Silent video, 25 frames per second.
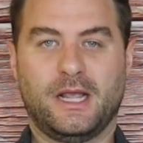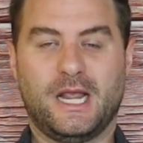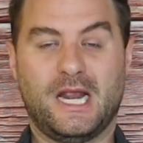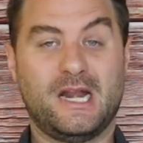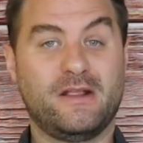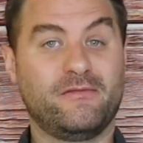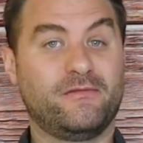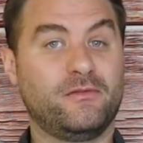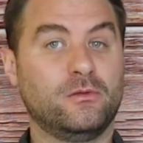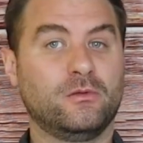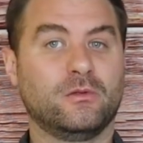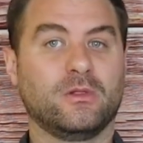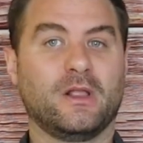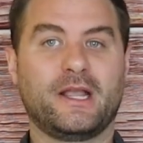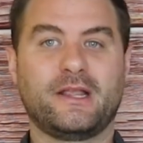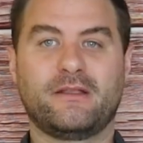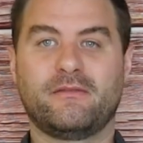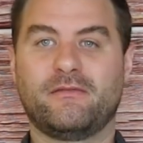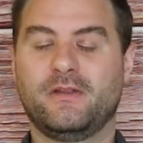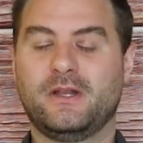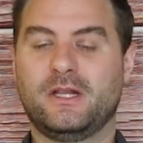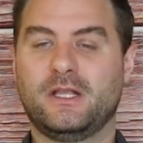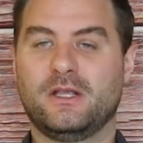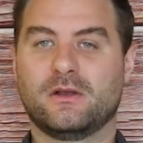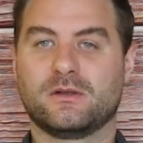And if you
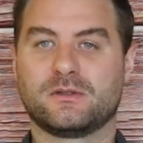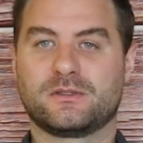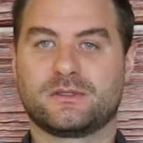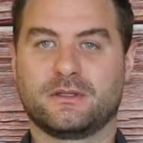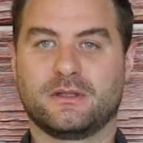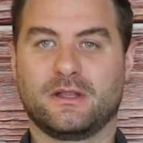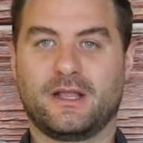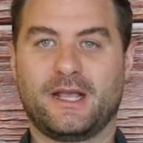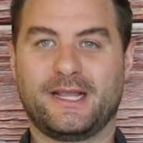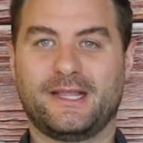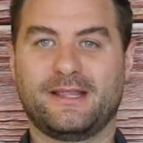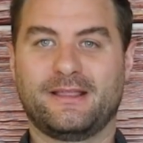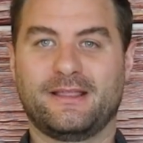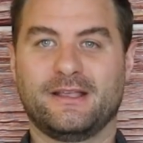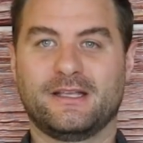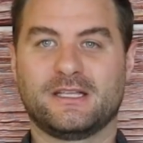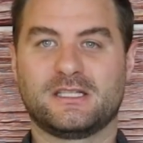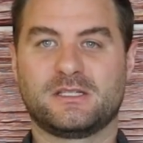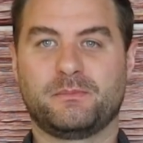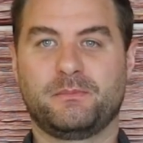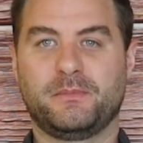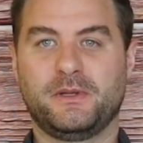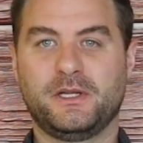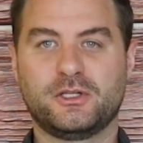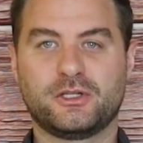like videos like
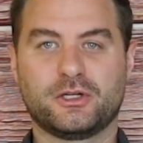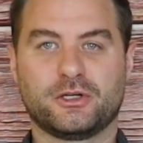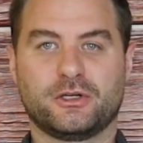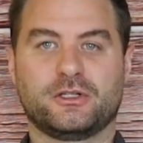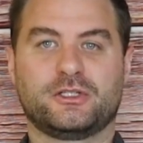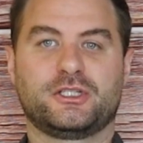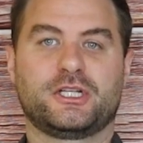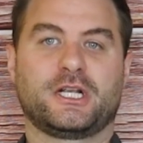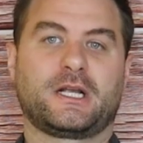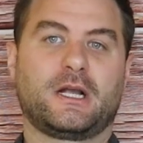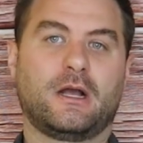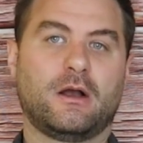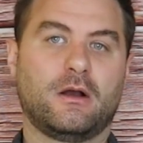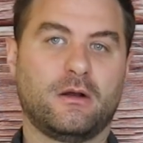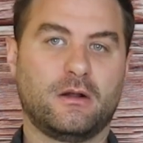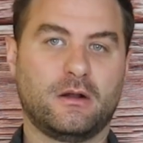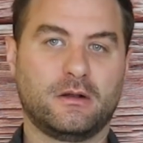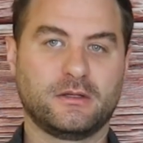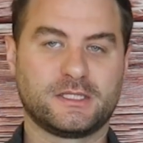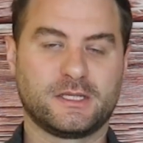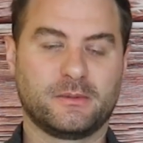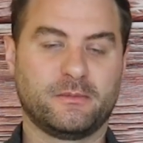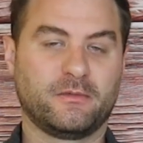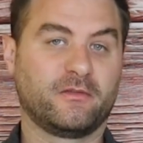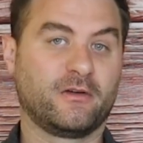this, be sure to check
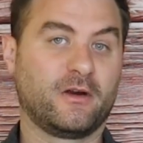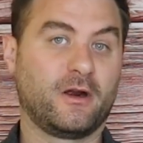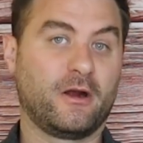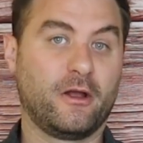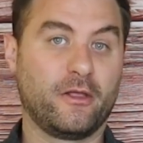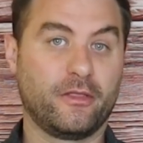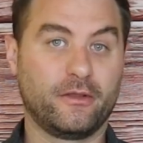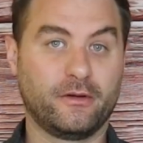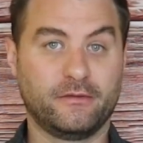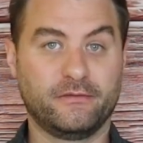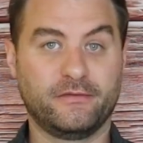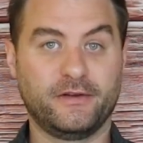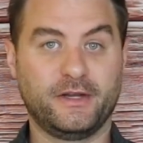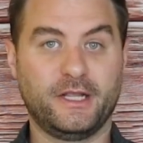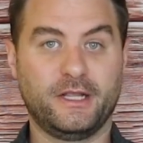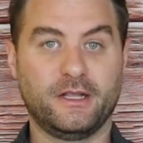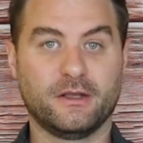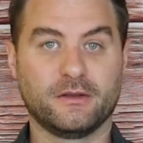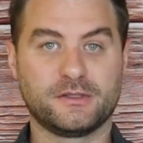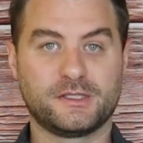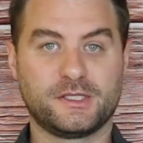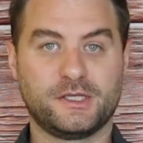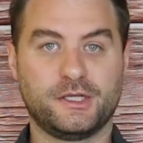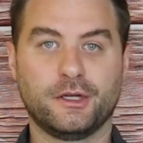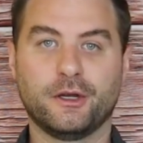out some of our other
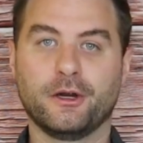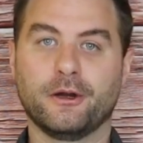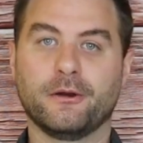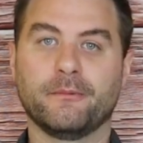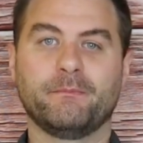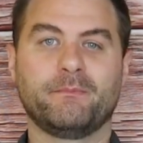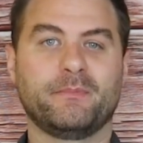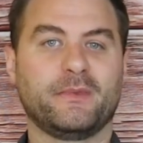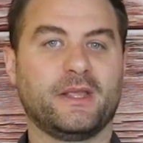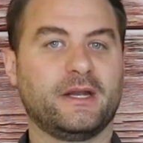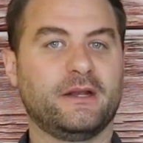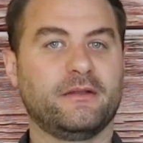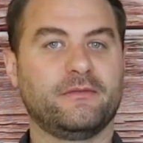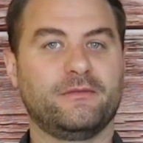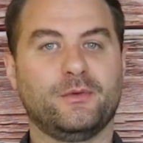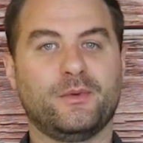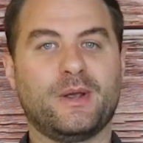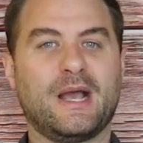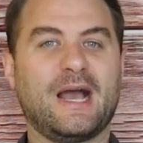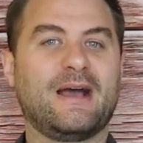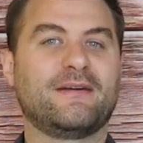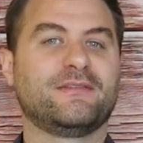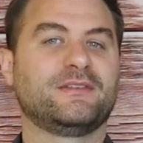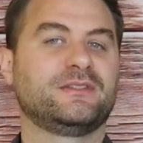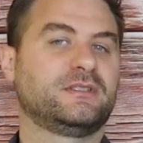videos here. And if you
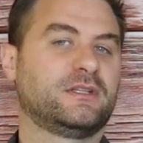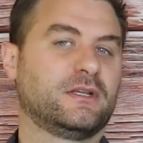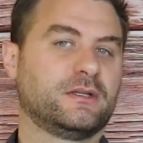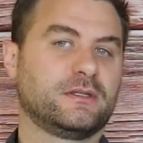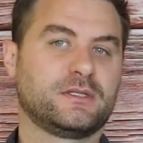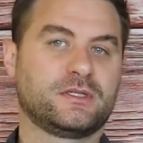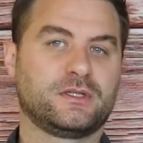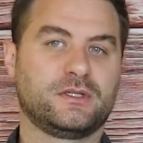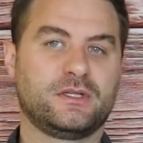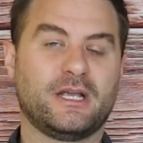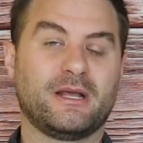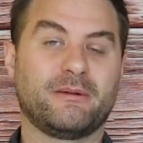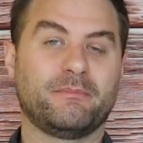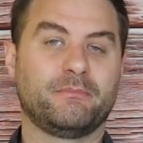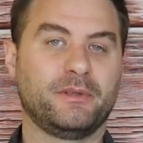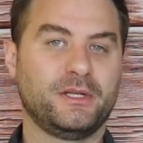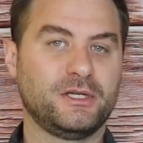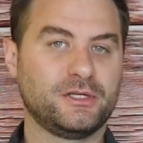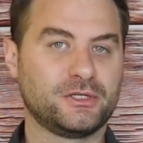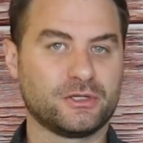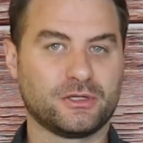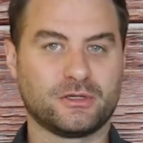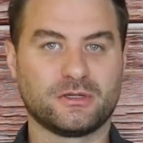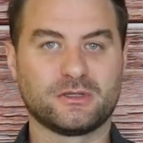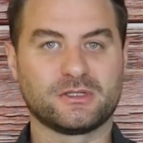haven't done so yet,
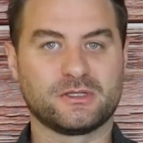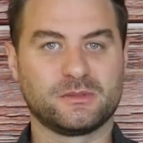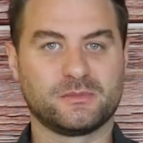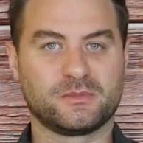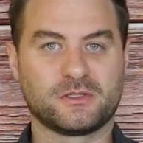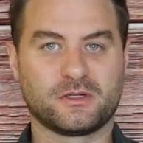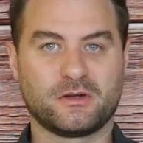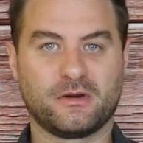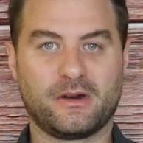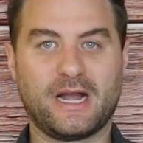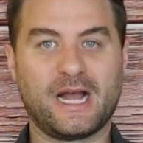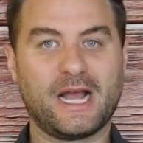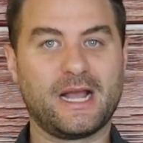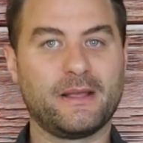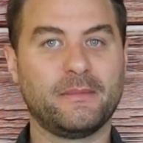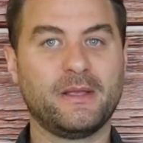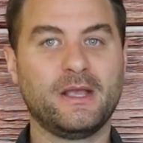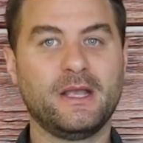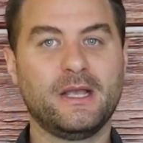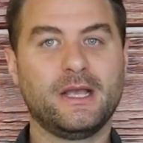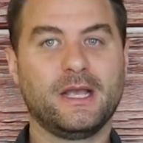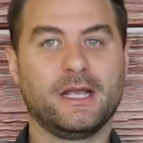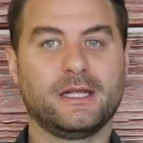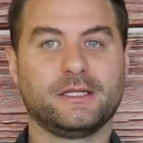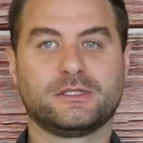be sure to subscribe
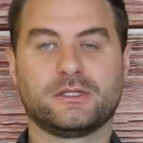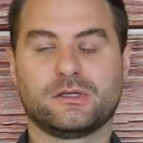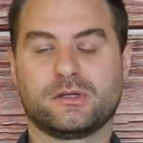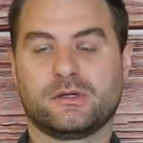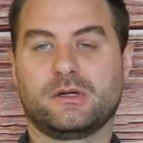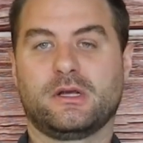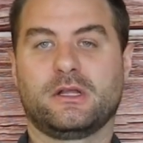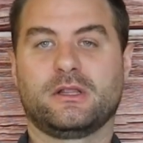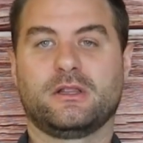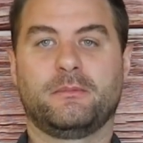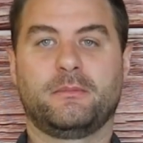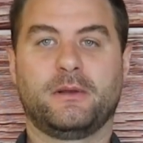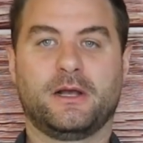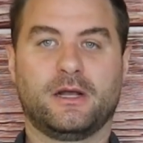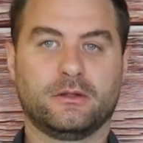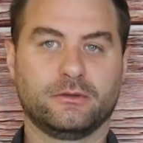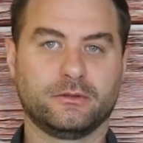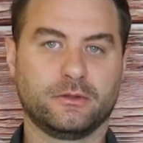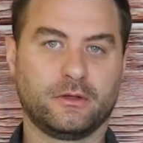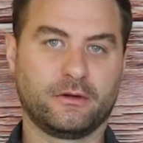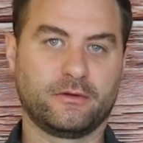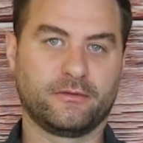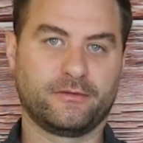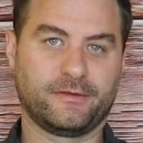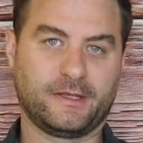and turn on the bell
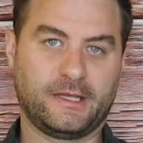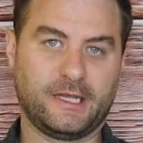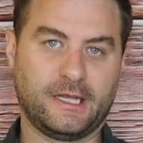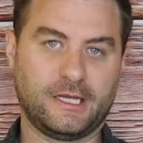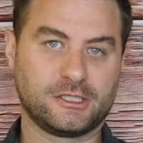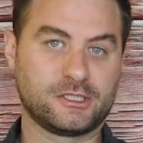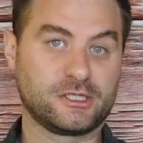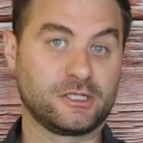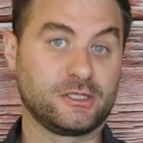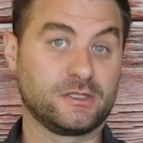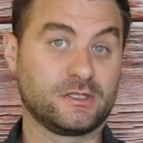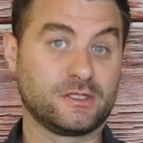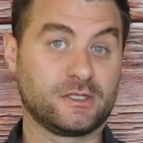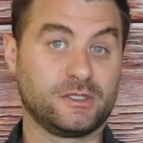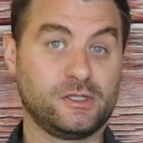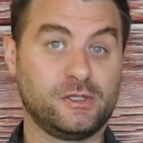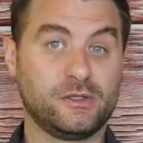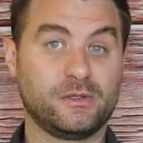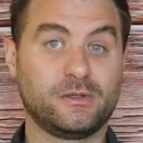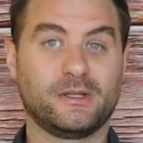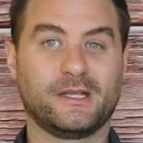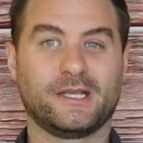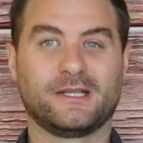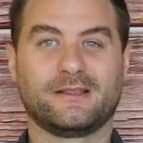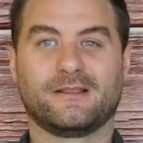notifications so
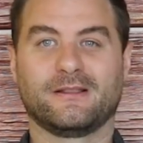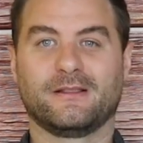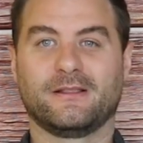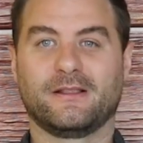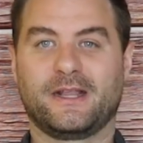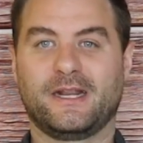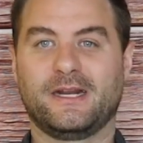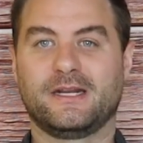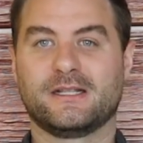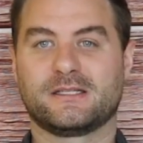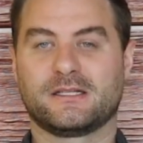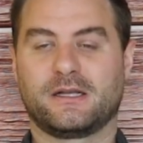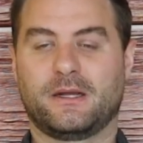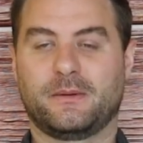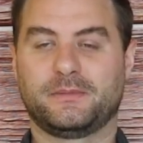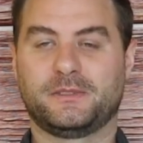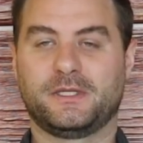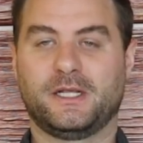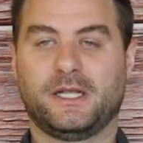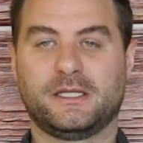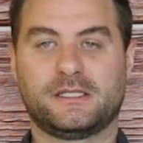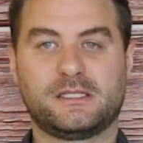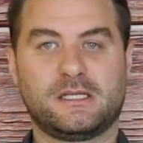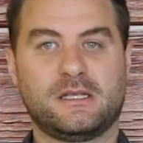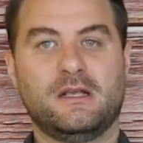you can get the latest
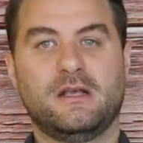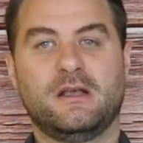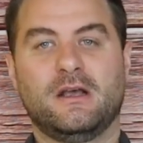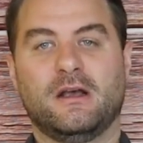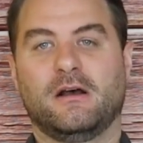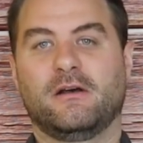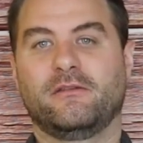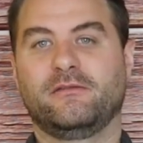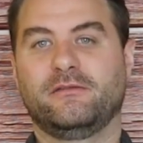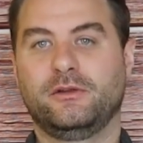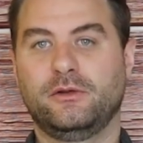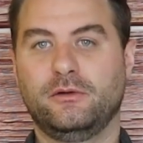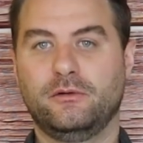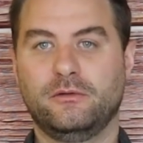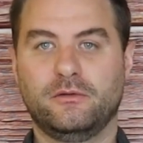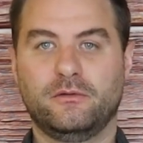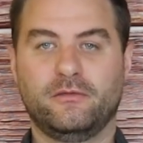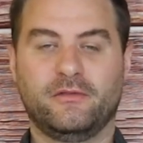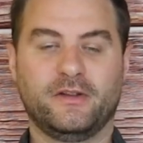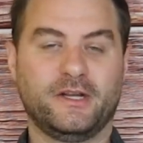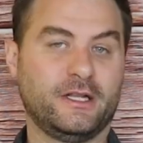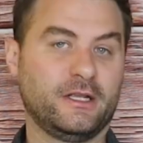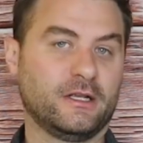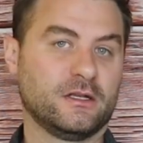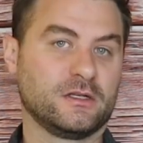updates of new
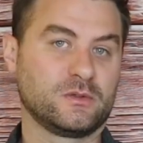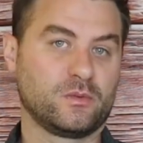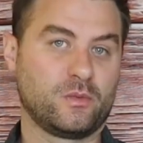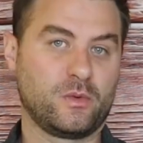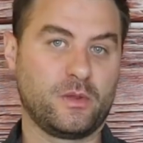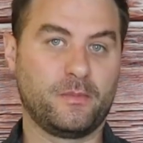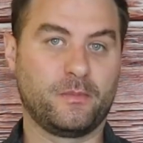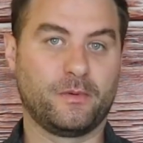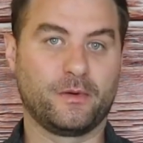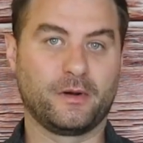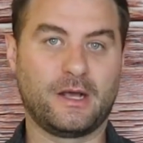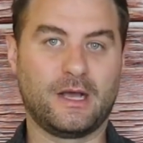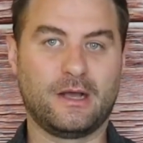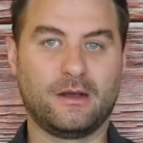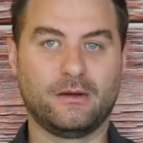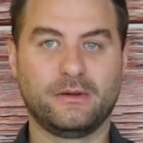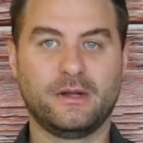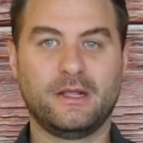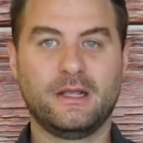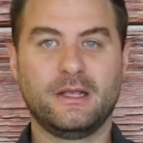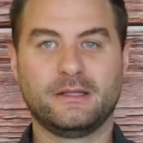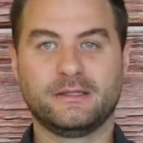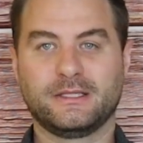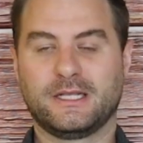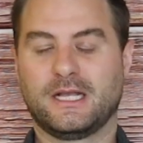videos we put
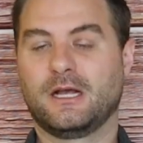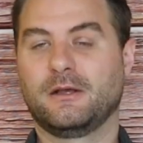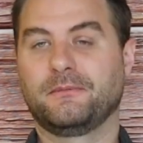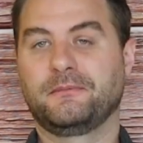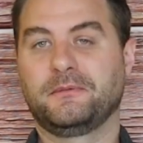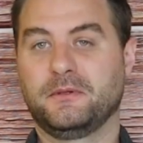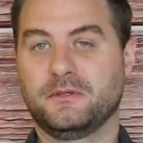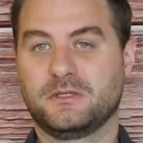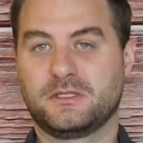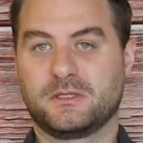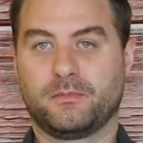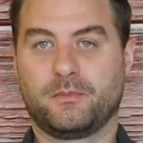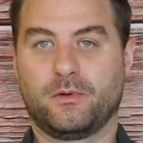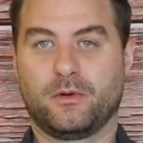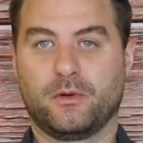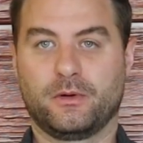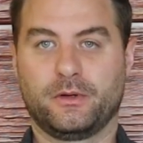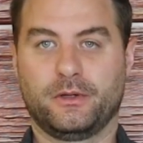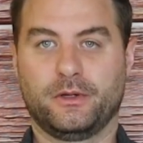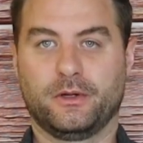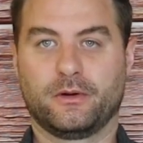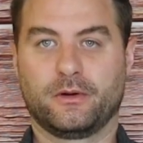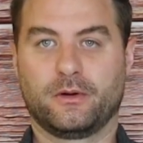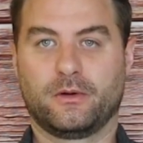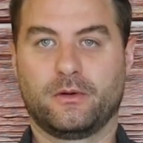out to help you
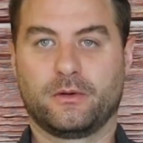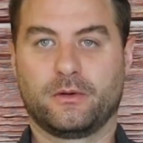support your